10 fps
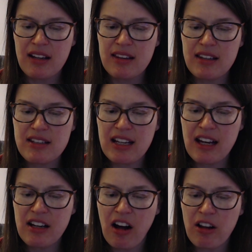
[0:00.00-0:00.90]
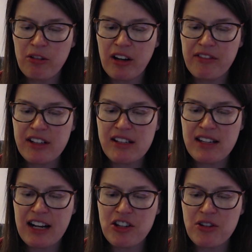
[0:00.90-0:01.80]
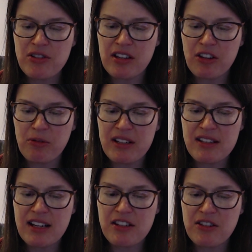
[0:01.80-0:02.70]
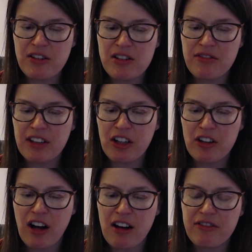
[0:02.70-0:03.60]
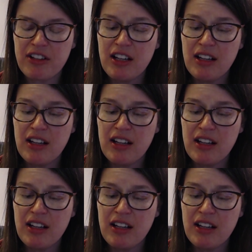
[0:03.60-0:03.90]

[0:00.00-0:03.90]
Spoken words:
The 10 holographic statues in the recessed nooks flickered off,